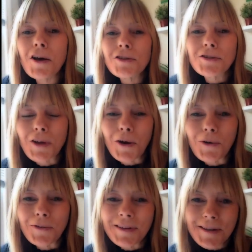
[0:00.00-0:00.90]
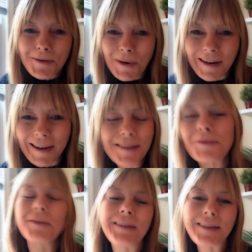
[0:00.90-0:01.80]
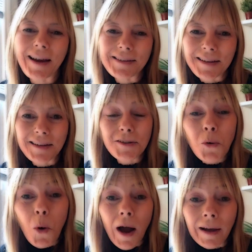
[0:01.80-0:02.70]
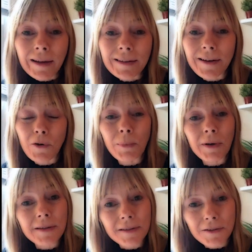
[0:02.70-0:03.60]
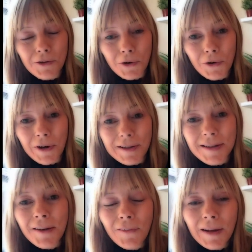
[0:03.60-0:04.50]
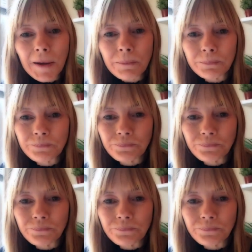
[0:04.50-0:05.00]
So this is when it gets really nice, it gets quiet, everybody's into their creativity.